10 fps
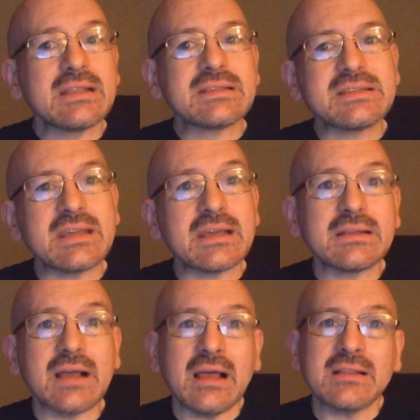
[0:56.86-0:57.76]

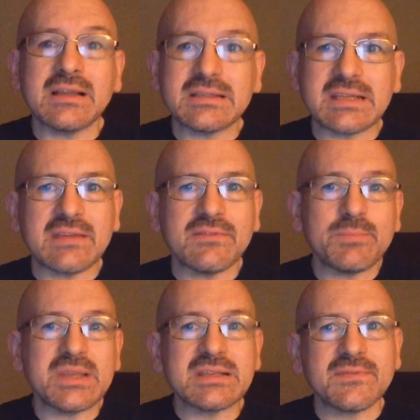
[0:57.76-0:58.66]
instead, I'd like to give a
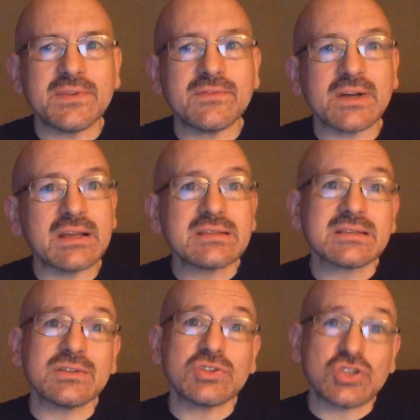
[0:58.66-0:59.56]
piece of advice
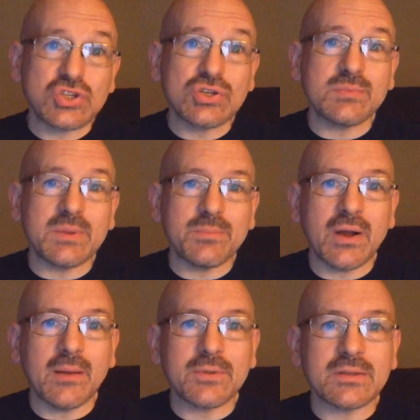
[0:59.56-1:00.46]
that should be
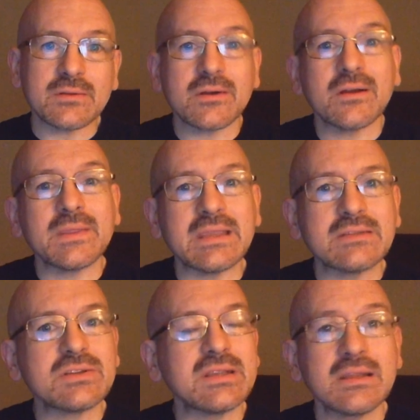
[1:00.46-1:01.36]
popular on the
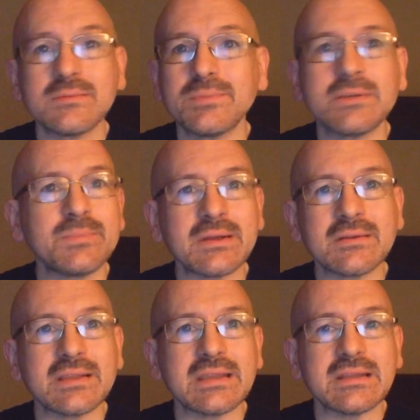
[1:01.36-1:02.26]
internet, but
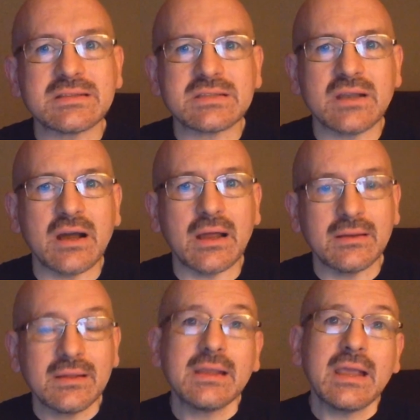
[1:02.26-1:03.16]
apparently it is
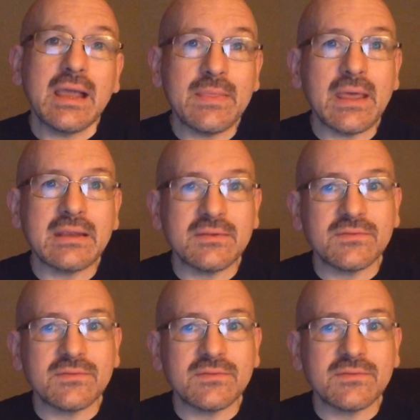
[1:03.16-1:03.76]
not. And that